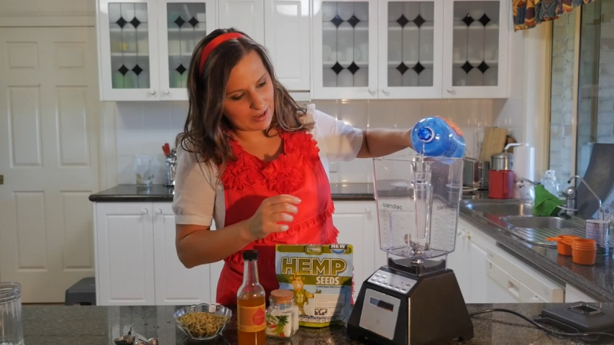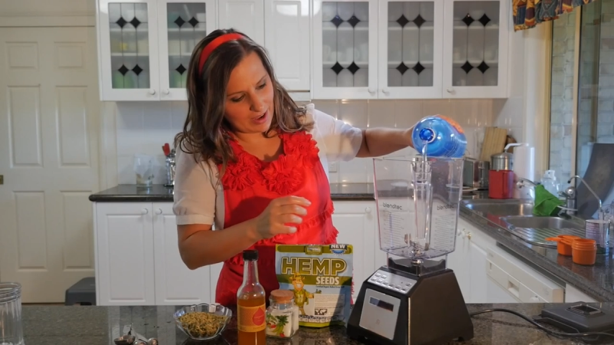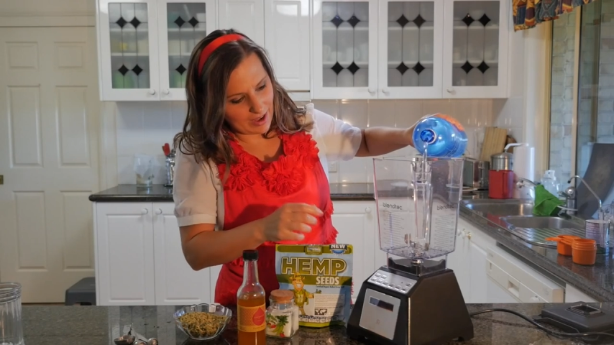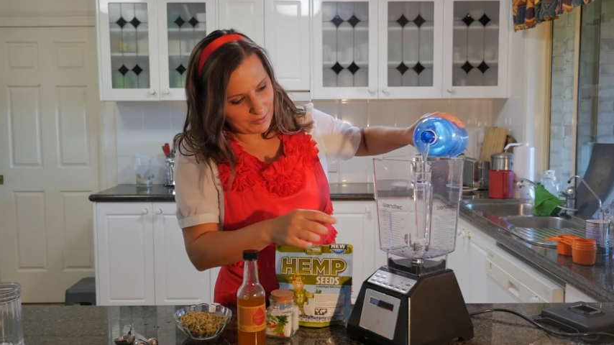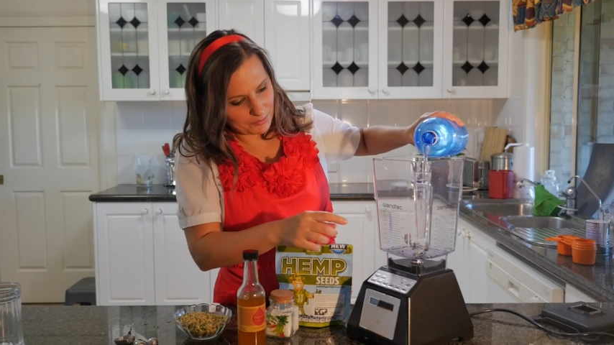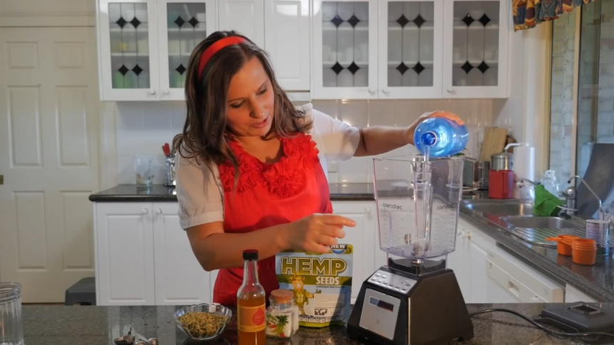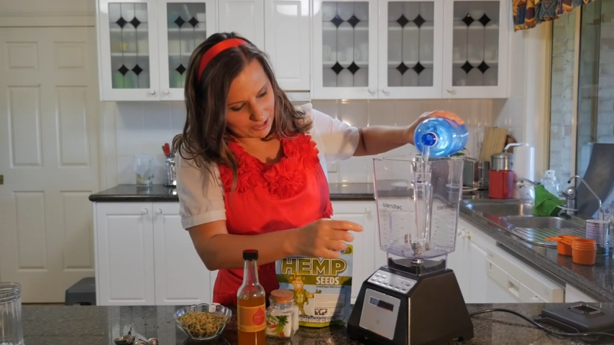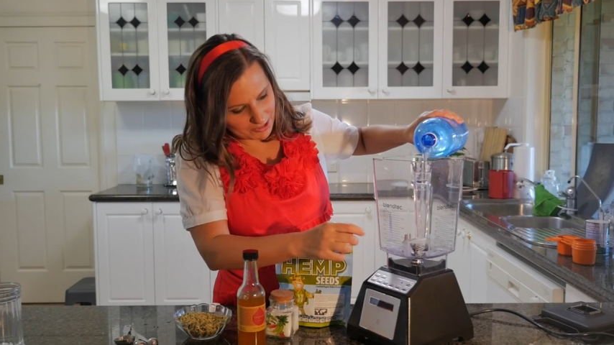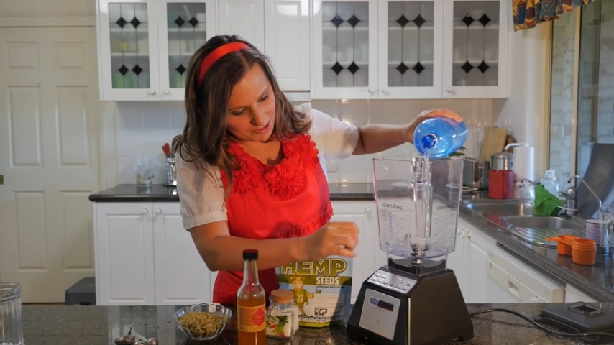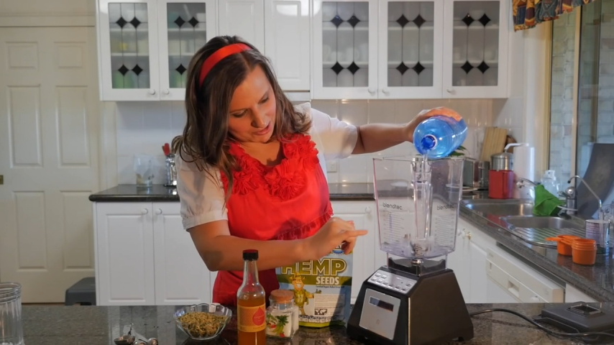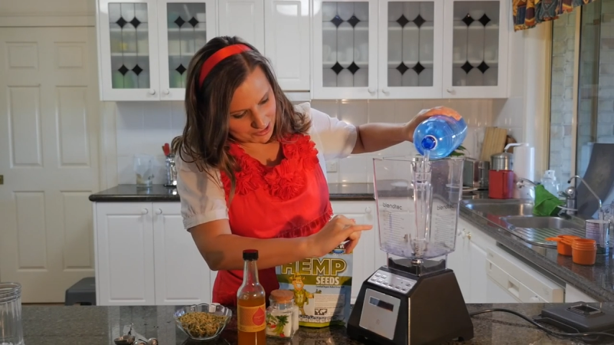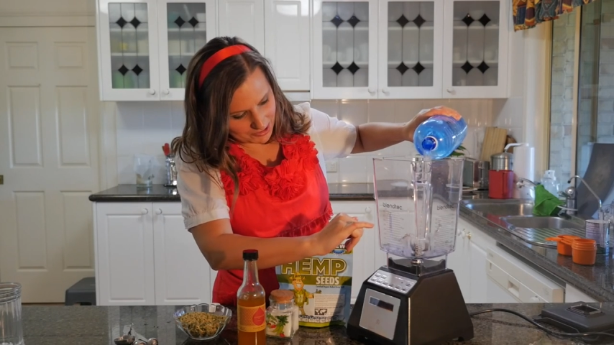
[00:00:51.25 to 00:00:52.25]
and we
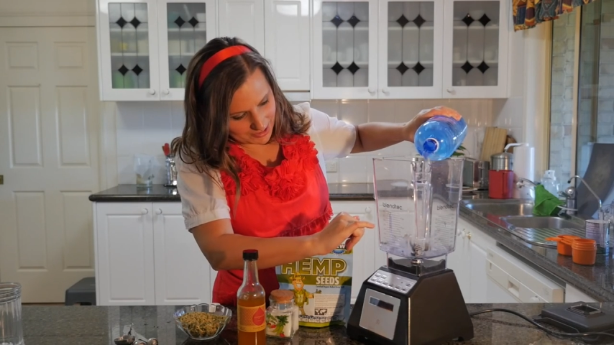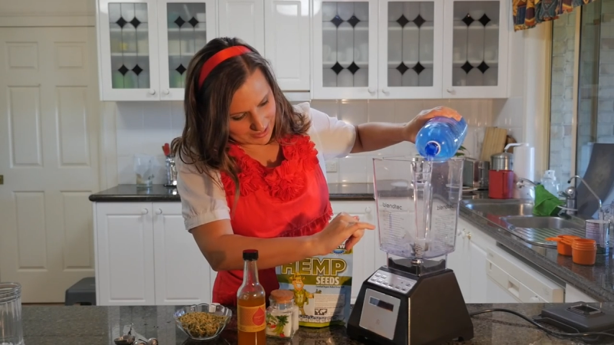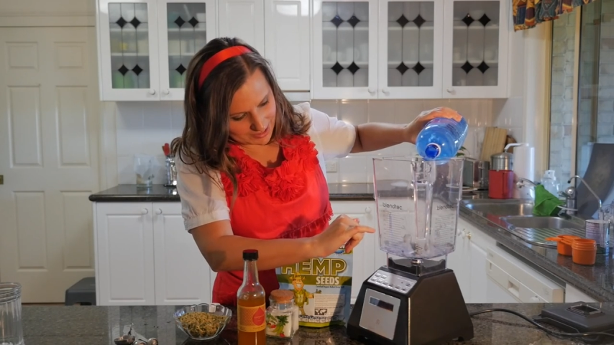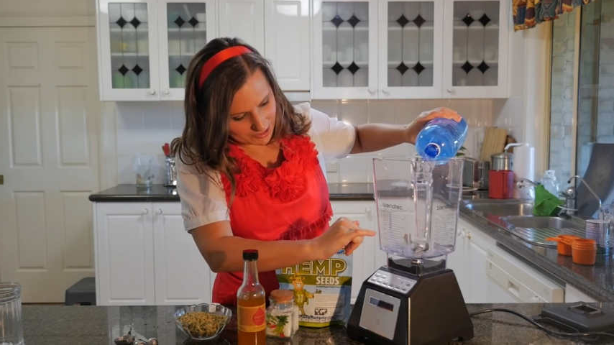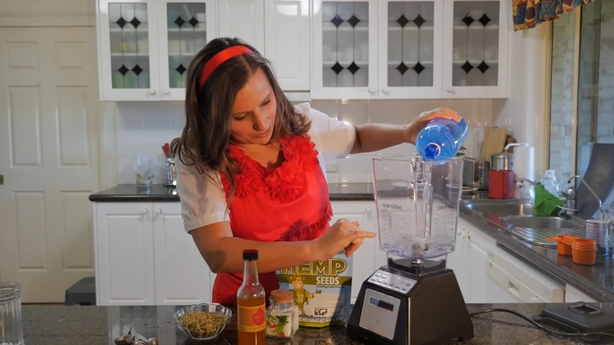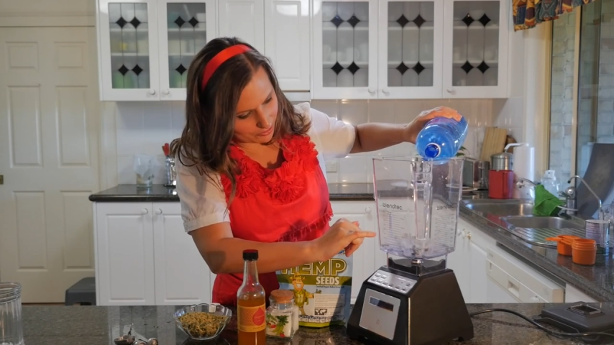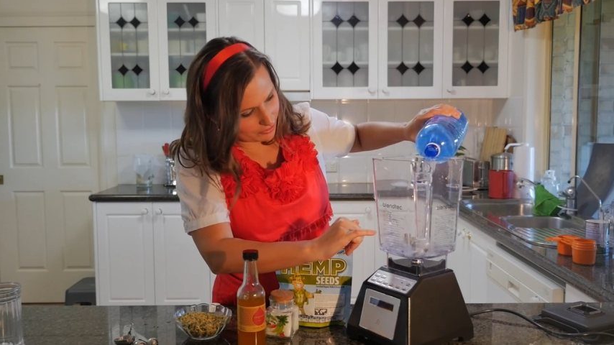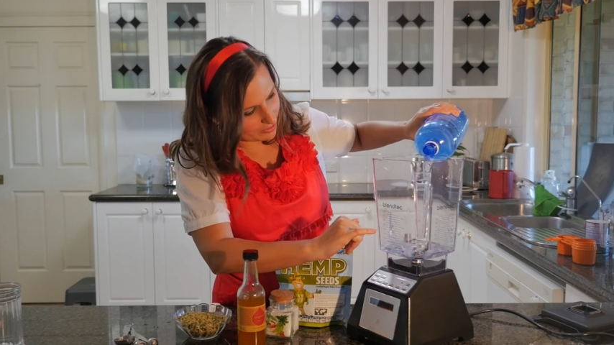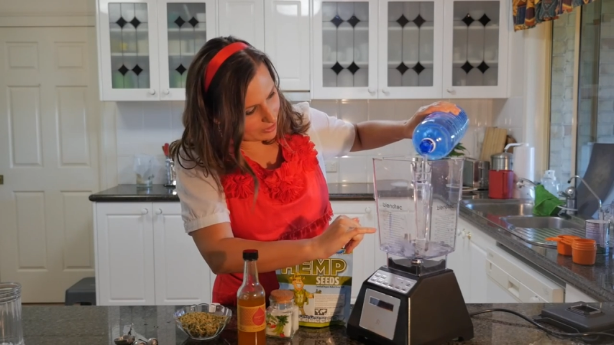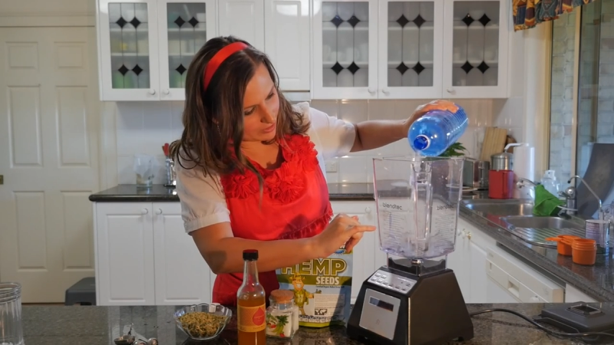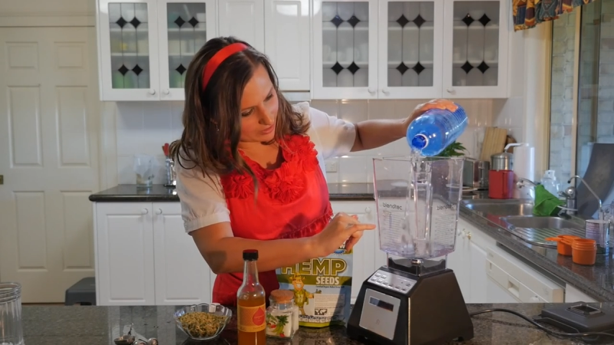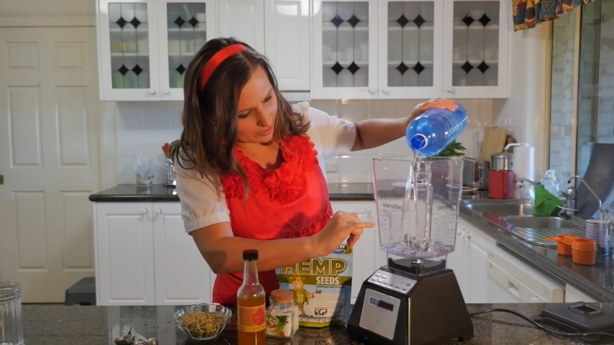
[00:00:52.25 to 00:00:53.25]
can just do this
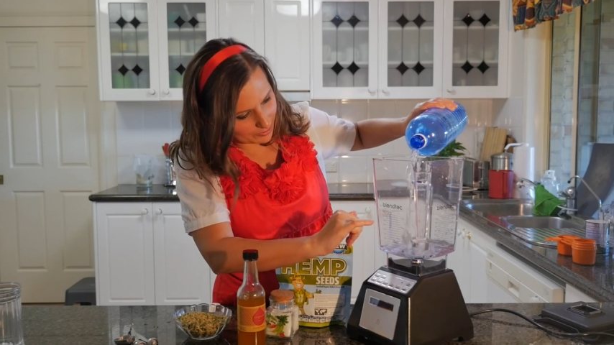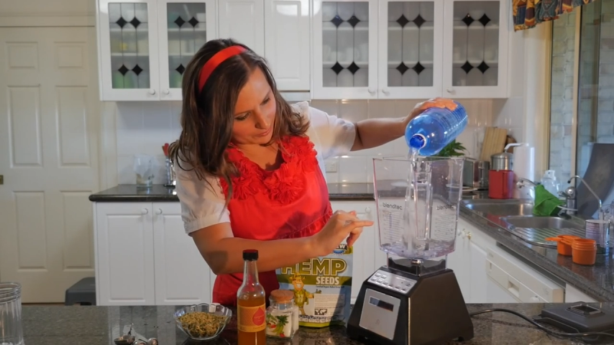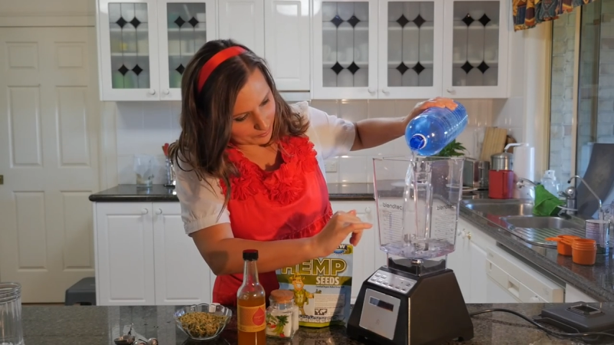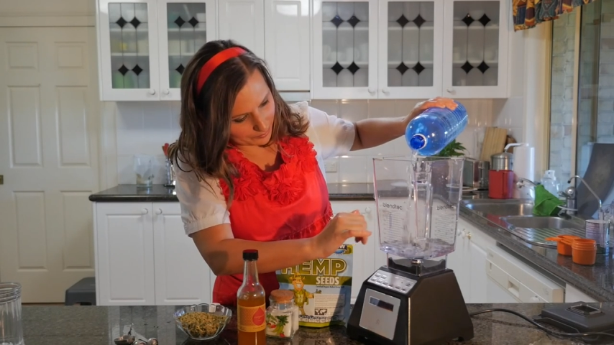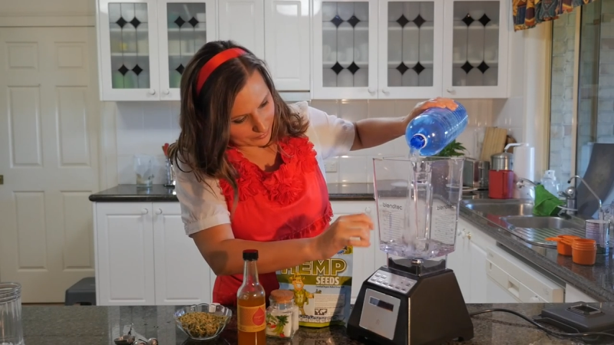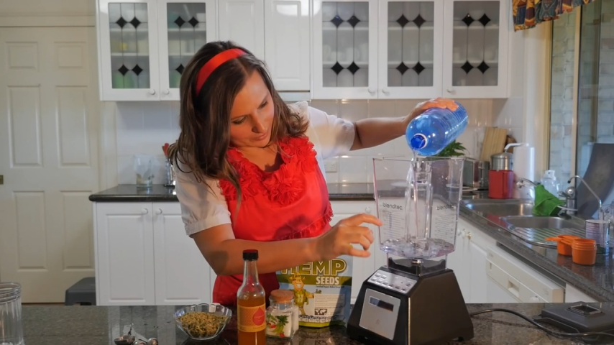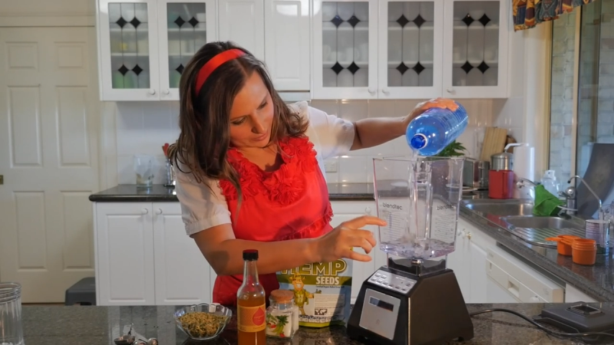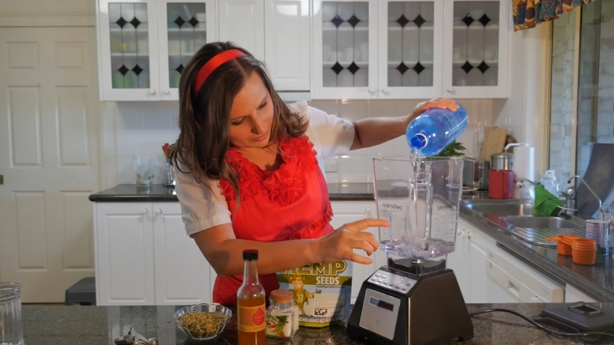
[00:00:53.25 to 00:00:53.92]
on the um,